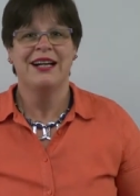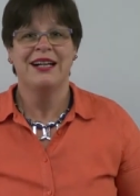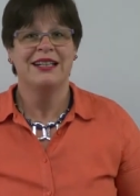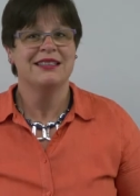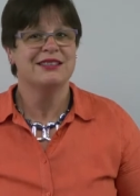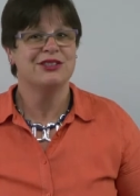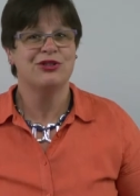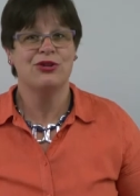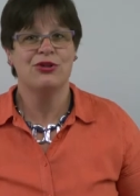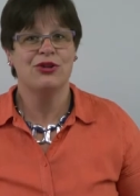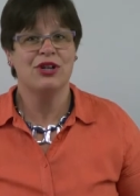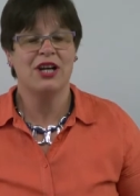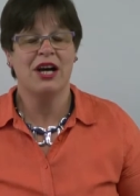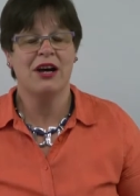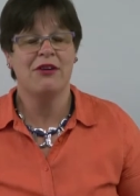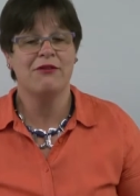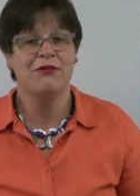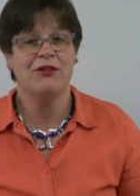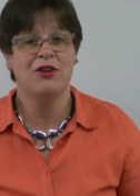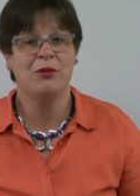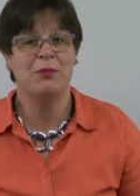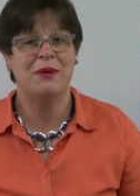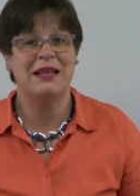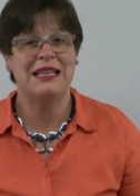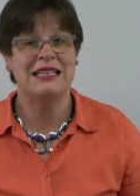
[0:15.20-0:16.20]
It's not
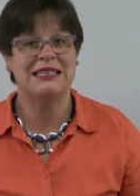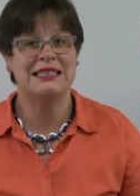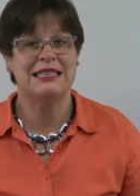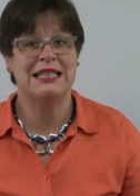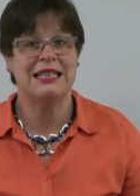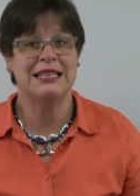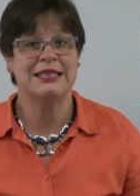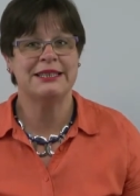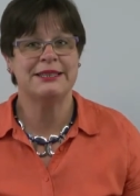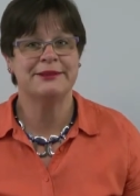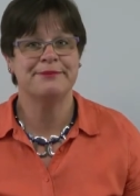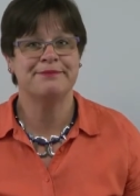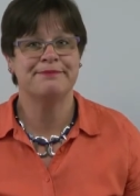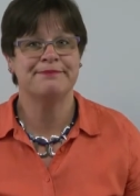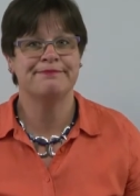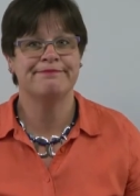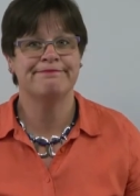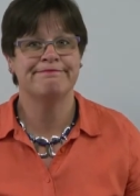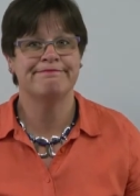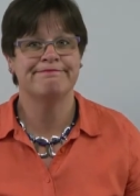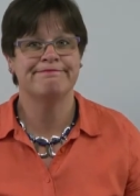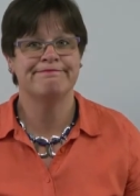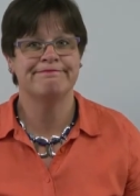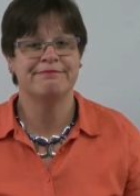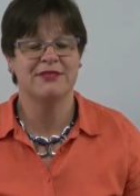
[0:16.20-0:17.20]
comfortable, is it?
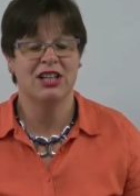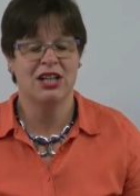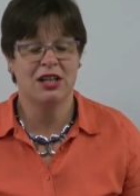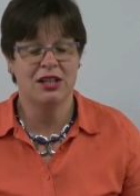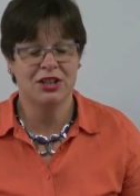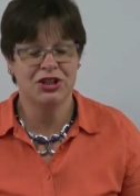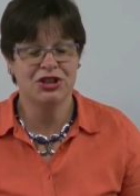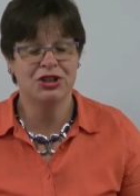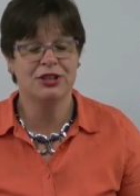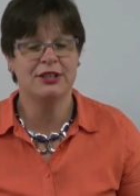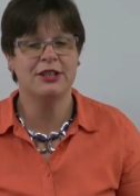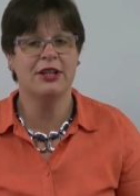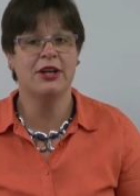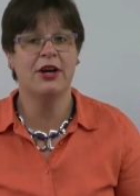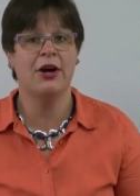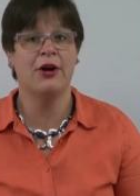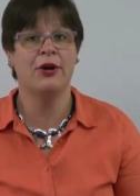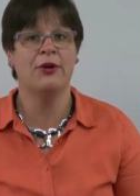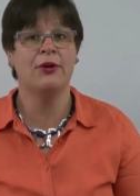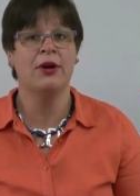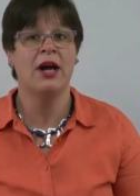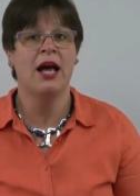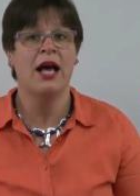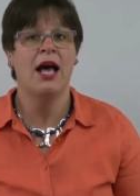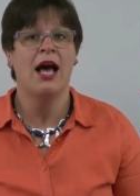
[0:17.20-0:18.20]
I should
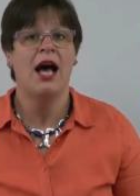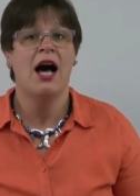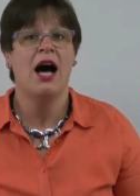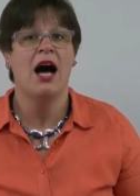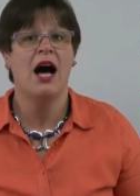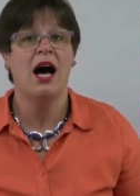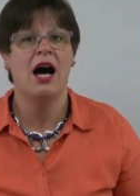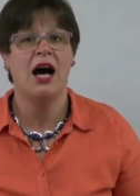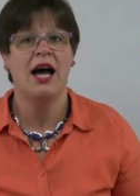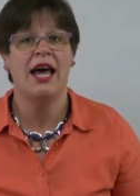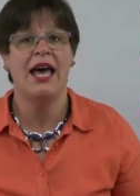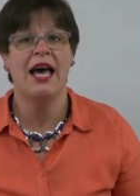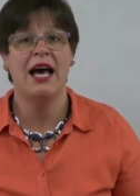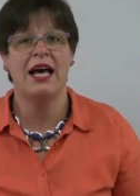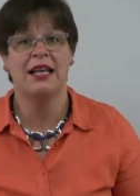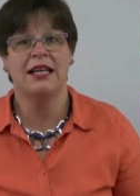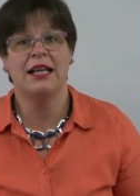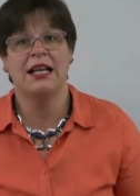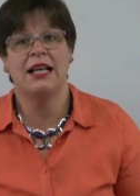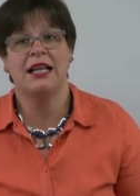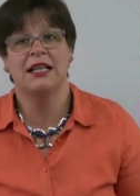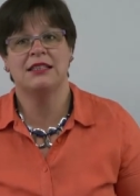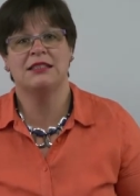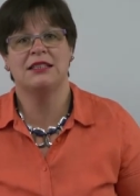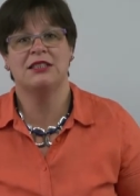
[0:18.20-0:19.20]
know. I had a
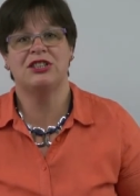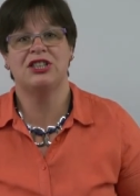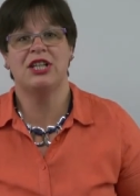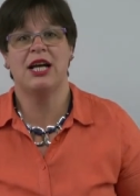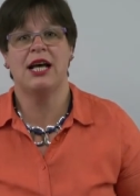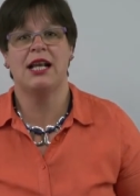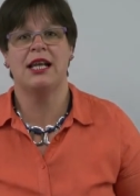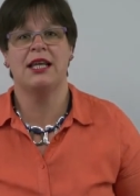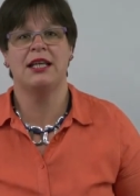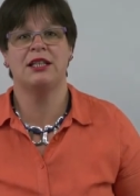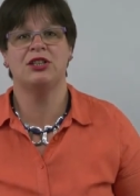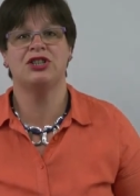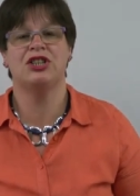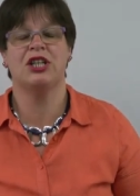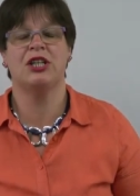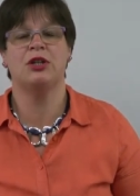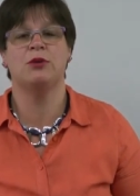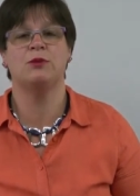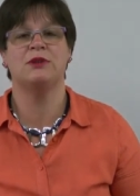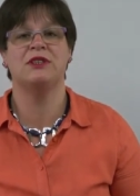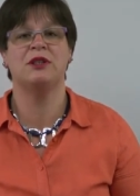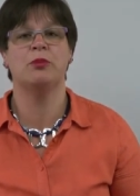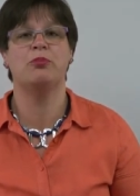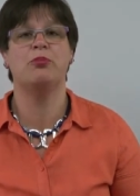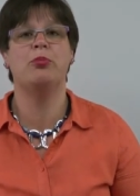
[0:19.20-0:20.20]
clutter challenge
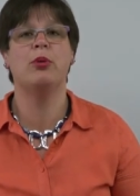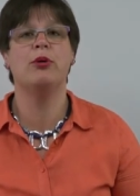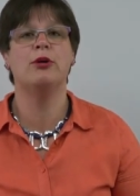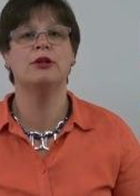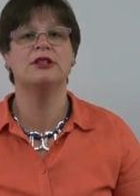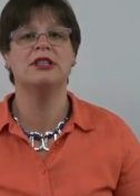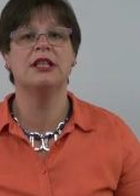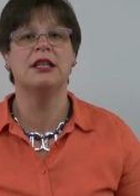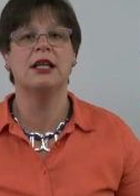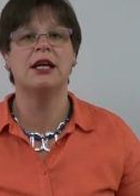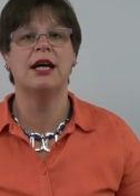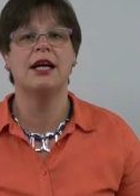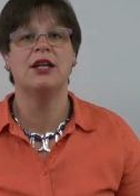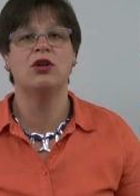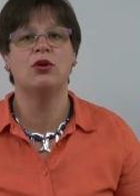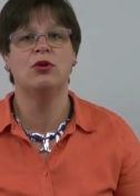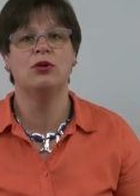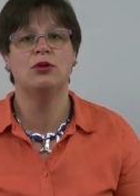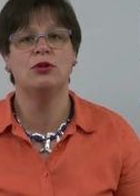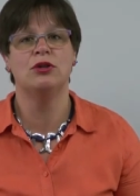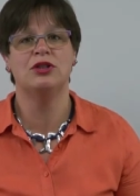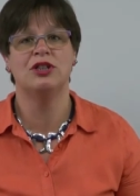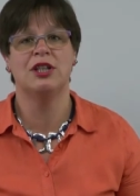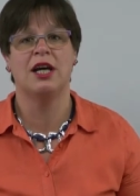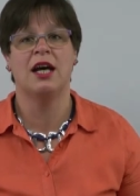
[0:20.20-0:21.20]
and was a borderline
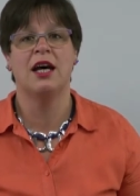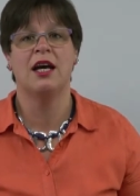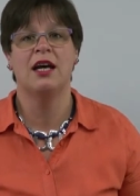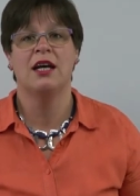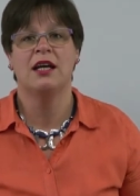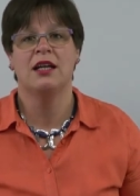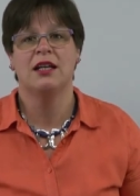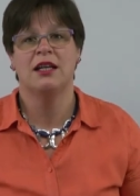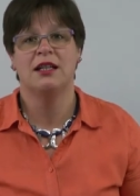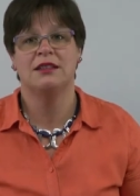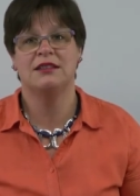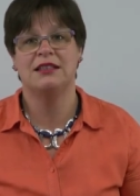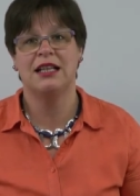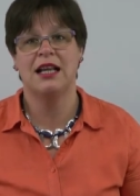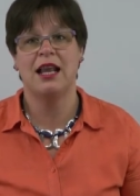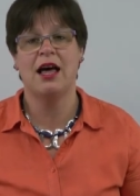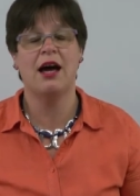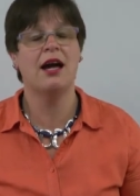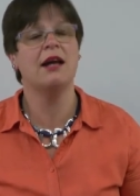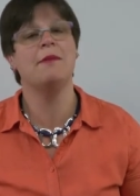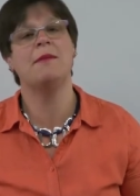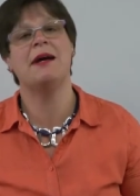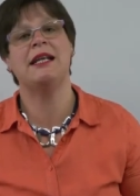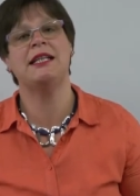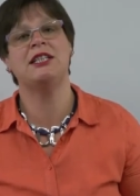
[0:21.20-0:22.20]
hoarder until
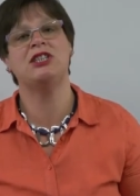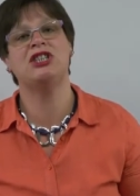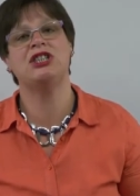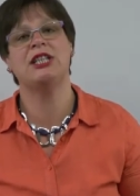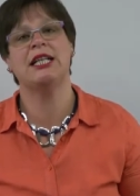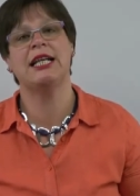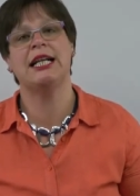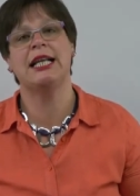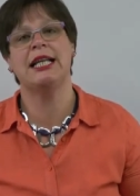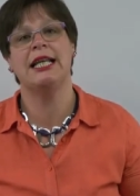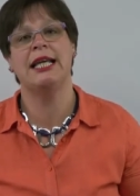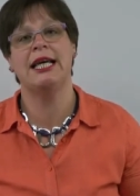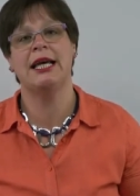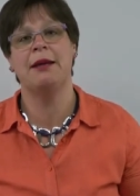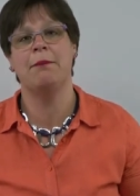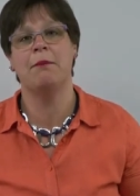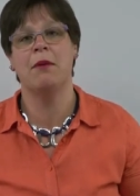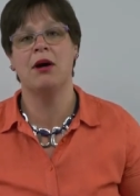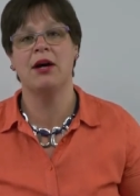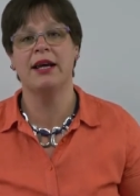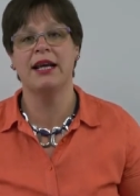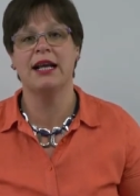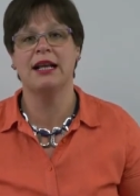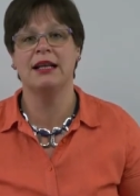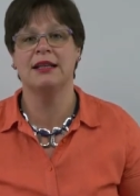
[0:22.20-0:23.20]
I managed to clear
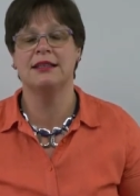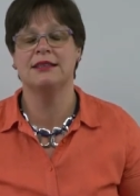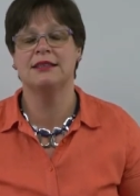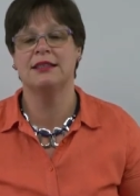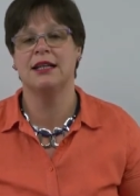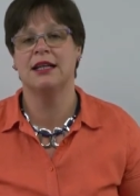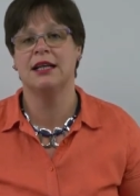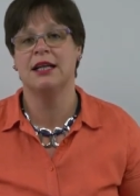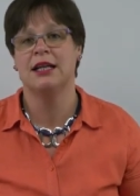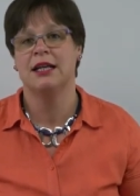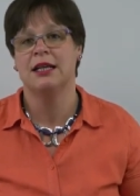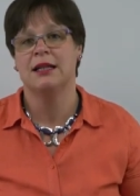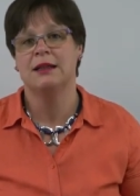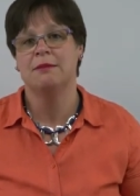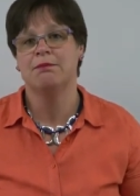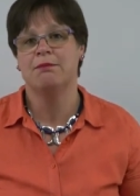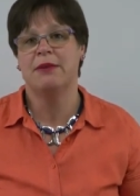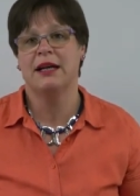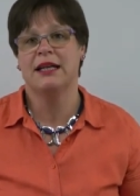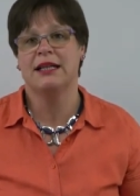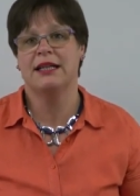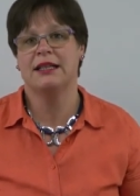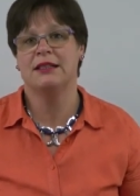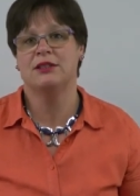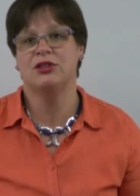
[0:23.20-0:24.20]
my clutter
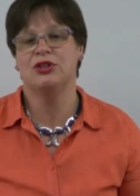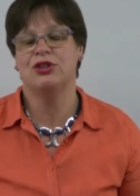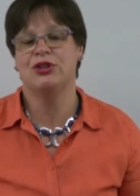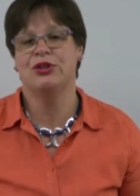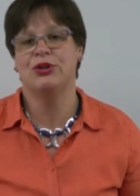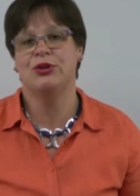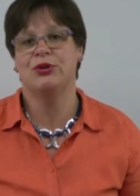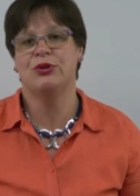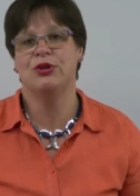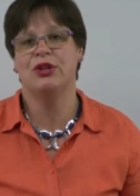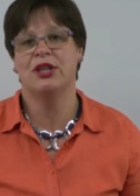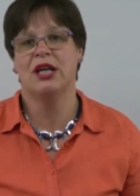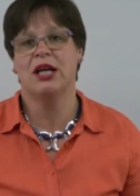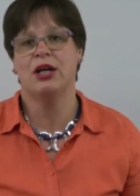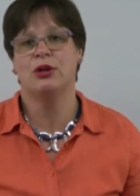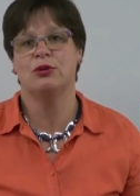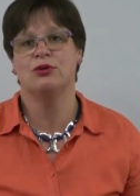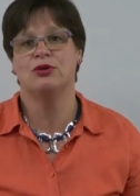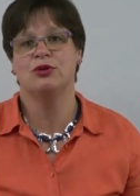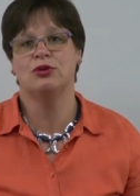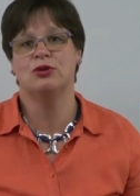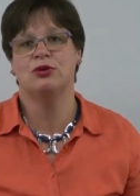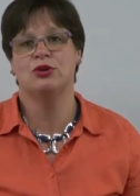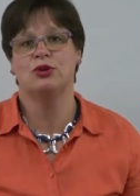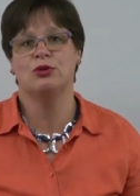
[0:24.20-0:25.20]
back in
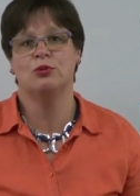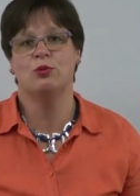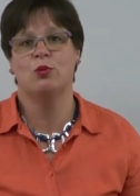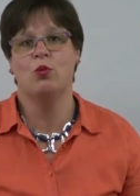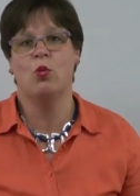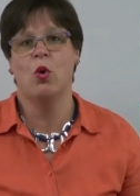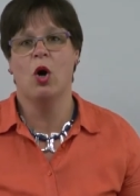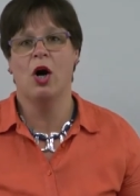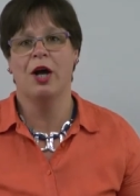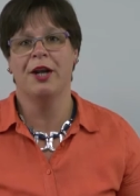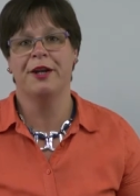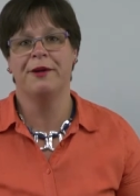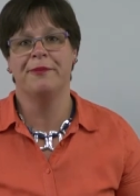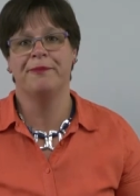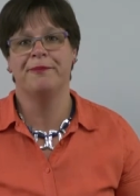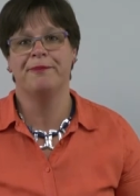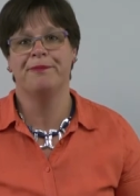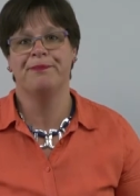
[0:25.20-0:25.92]
2001.